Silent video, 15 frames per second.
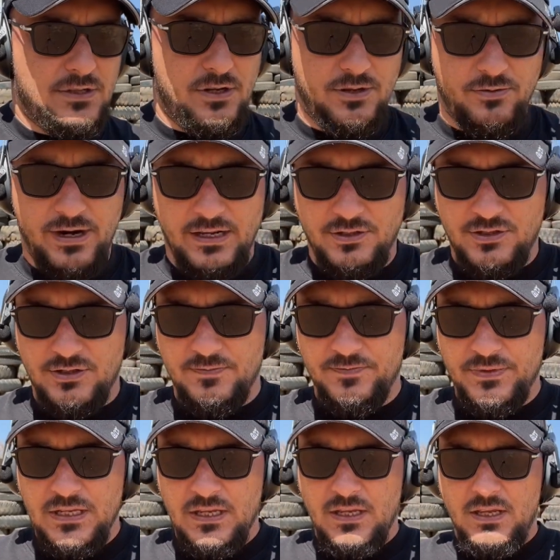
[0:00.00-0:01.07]
on the range.
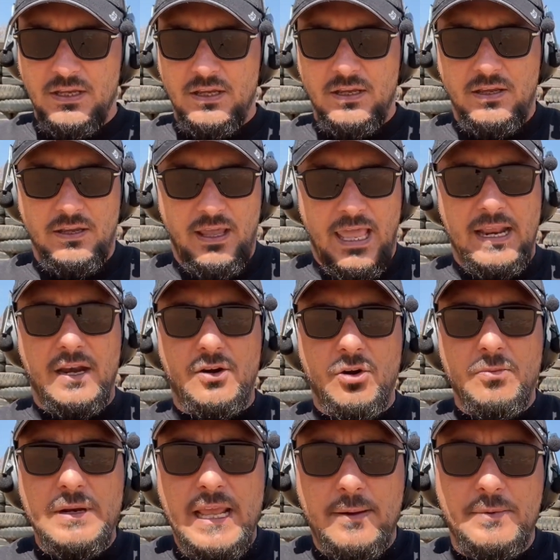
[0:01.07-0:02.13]
And it
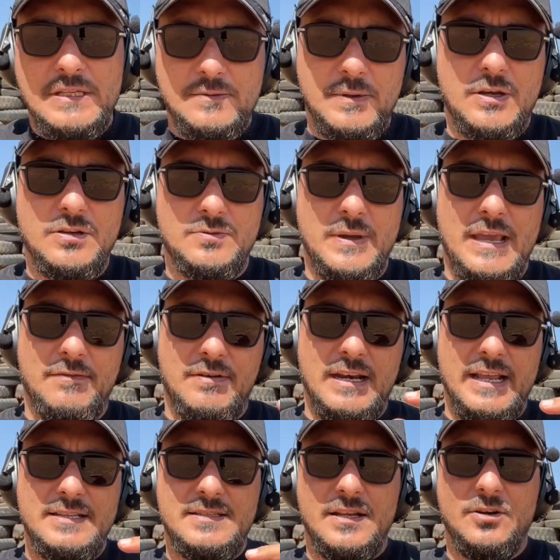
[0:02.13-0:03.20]
normally happens because we have
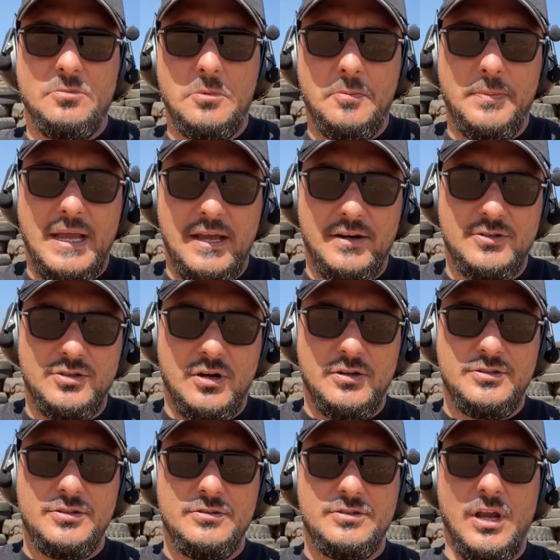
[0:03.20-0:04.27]
less than normal powder
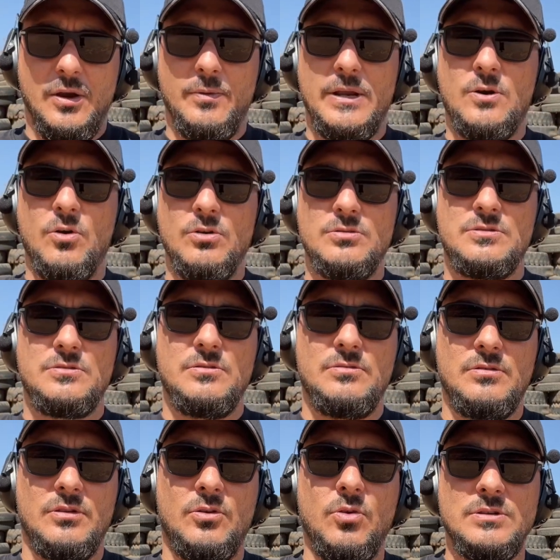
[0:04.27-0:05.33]
charge. So
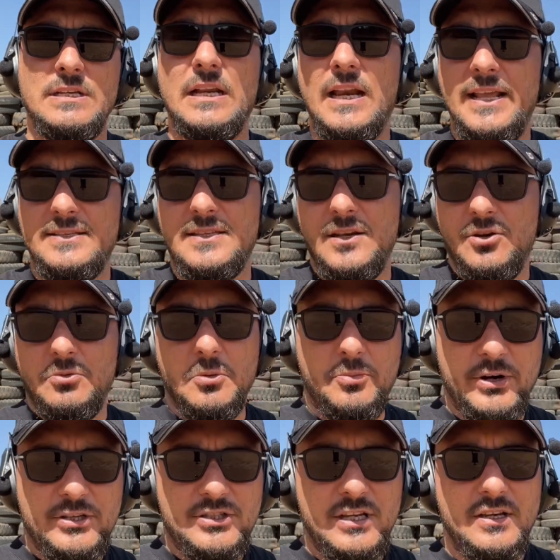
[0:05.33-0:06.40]
we're causing less than normal
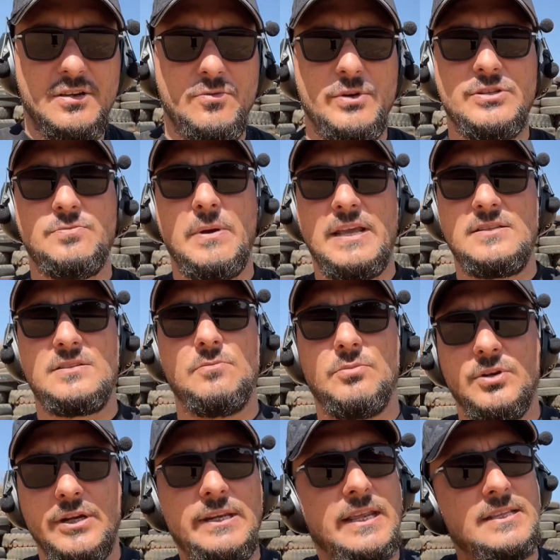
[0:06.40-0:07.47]
pressure, which makes the
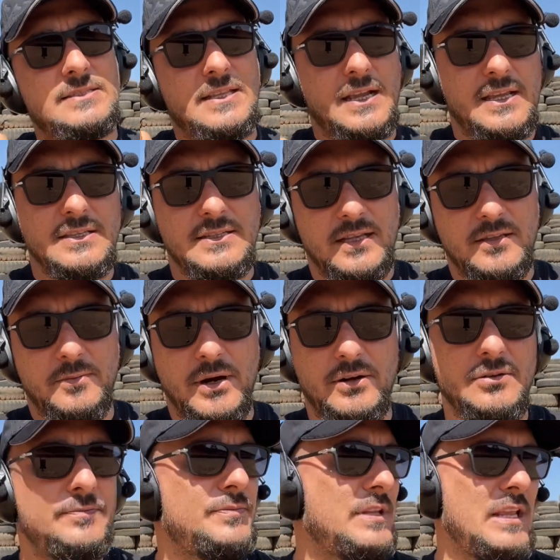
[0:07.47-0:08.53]
bullet get stuck inside the
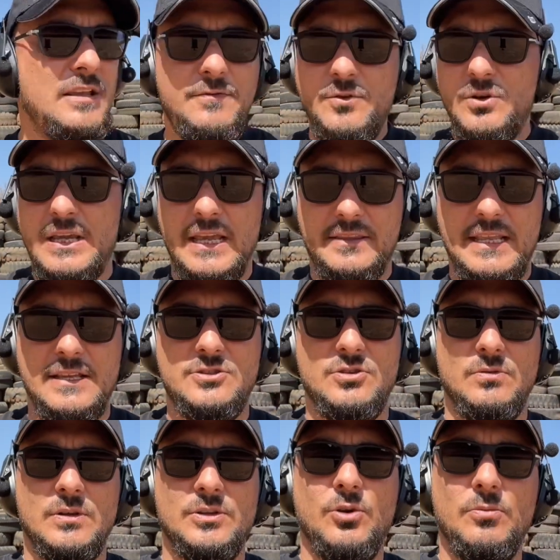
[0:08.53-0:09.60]
barrel. If you get that, you
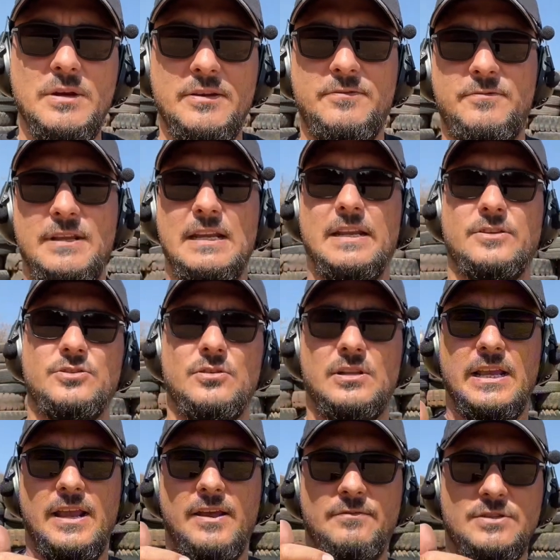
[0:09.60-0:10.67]
will normally feel it. You'll
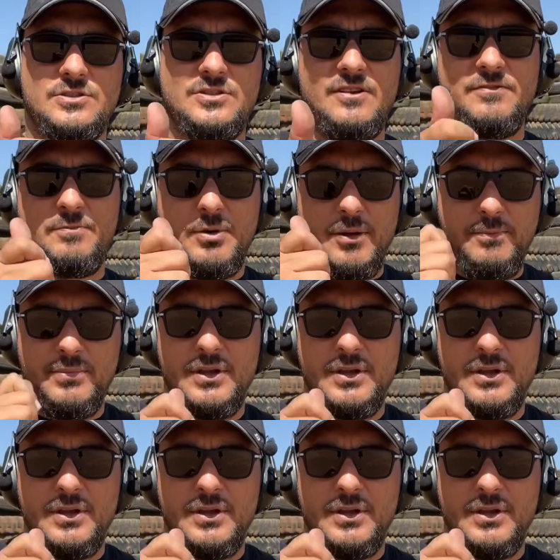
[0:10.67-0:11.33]
have a soft pop